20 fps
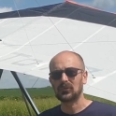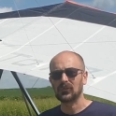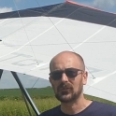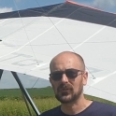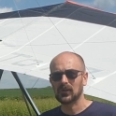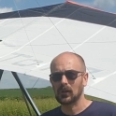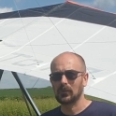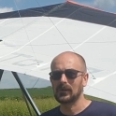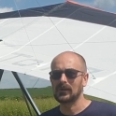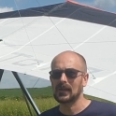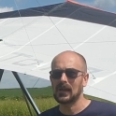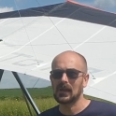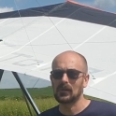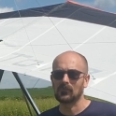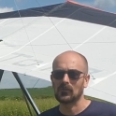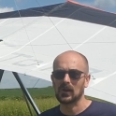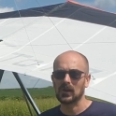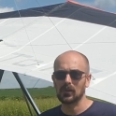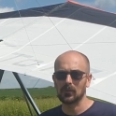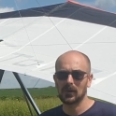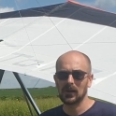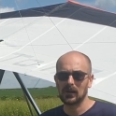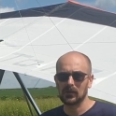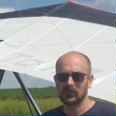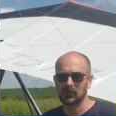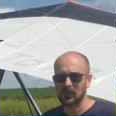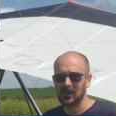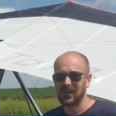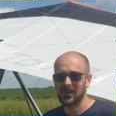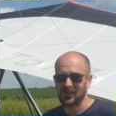slow it down really well
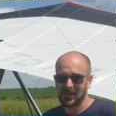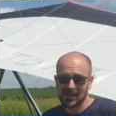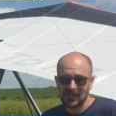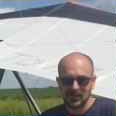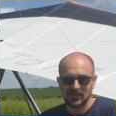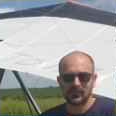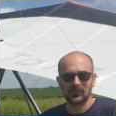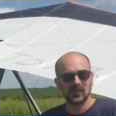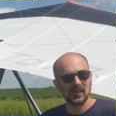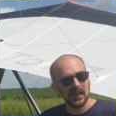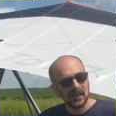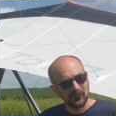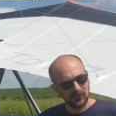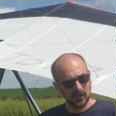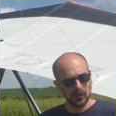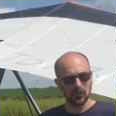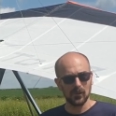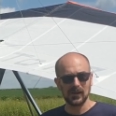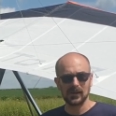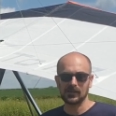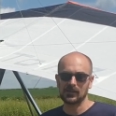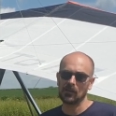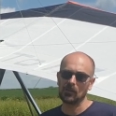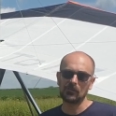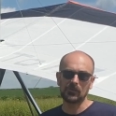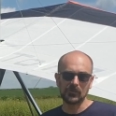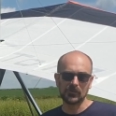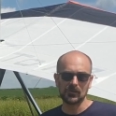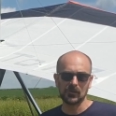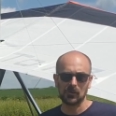as well. And it's forgiving when it
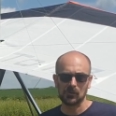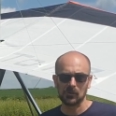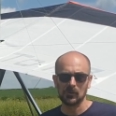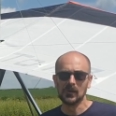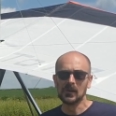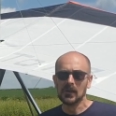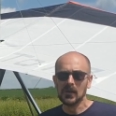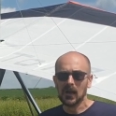does stall.